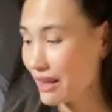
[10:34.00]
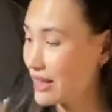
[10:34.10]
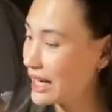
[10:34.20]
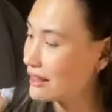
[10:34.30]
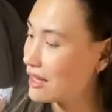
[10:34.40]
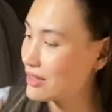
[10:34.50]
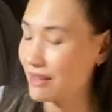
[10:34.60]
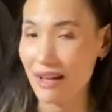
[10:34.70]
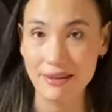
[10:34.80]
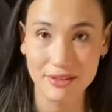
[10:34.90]
that I love and
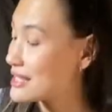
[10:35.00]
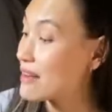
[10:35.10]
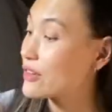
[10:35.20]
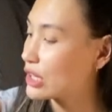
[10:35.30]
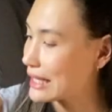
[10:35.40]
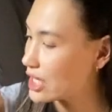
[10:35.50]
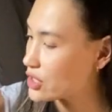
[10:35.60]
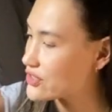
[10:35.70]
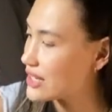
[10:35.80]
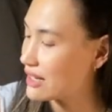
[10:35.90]
I've had for several
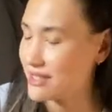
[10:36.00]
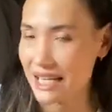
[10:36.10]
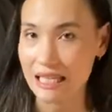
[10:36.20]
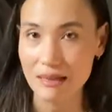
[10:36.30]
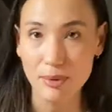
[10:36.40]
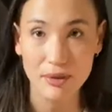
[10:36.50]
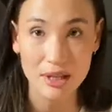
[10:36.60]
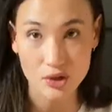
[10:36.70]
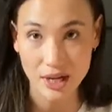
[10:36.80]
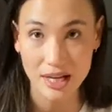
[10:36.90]
years. I've taken both
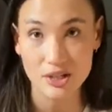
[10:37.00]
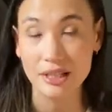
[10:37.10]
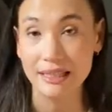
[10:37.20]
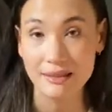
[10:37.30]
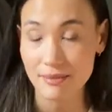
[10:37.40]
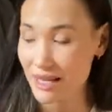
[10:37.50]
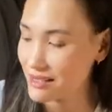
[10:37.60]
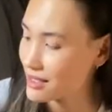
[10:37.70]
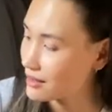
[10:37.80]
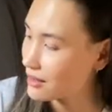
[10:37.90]
internationally and
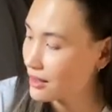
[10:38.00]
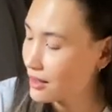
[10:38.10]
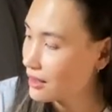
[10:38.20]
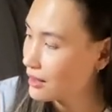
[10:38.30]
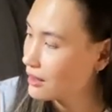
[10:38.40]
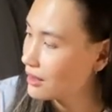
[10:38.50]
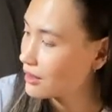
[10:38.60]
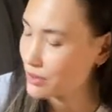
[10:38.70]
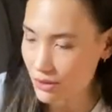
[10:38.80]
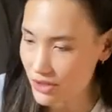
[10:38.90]
domestic,
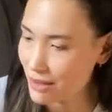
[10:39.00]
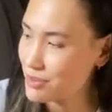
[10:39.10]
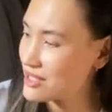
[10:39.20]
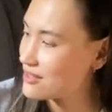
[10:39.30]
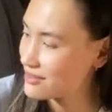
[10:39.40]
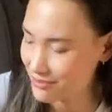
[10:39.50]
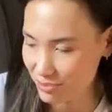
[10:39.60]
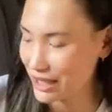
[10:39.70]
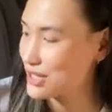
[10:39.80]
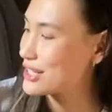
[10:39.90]
road trips,
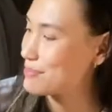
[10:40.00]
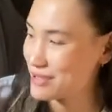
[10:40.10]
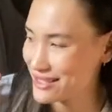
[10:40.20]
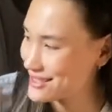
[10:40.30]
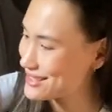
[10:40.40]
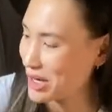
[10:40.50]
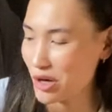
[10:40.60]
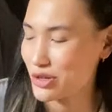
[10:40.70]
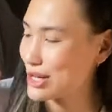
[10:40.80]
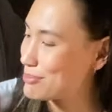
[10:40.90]
plane trips,
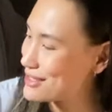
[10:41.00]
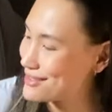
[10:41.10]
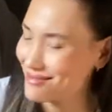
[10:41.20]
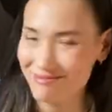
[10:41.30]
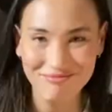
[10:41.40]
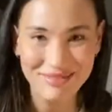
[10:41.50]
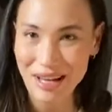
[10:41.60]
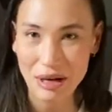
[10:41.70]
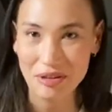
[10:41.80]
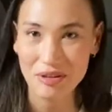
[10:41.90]
car trips,
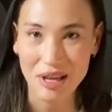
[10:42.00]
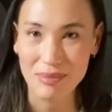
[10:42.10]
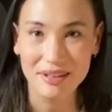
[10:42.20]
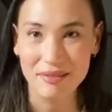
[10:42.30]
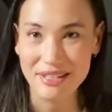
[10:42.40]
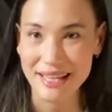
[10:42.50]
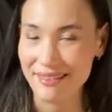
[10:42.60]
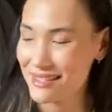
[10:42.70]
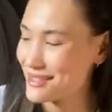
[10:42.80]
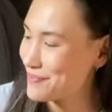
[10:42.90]
you name it, I've taken
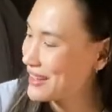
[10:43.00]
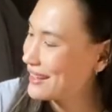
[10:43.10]
this.